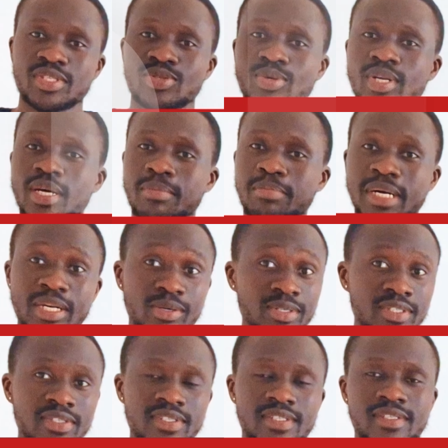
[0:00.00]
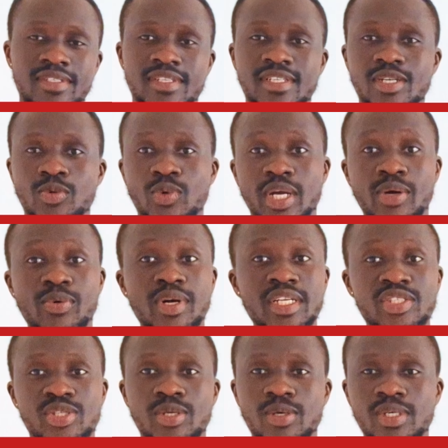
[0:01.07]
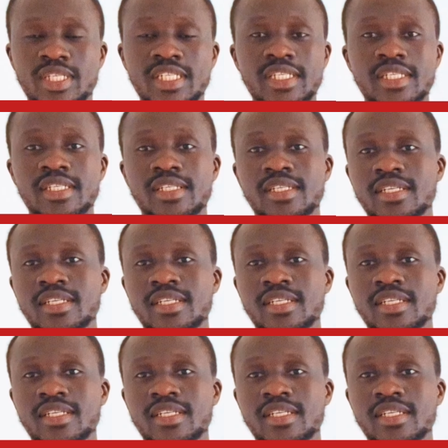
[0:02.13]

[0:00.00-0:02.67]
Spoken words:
solar panels, we are going slowly.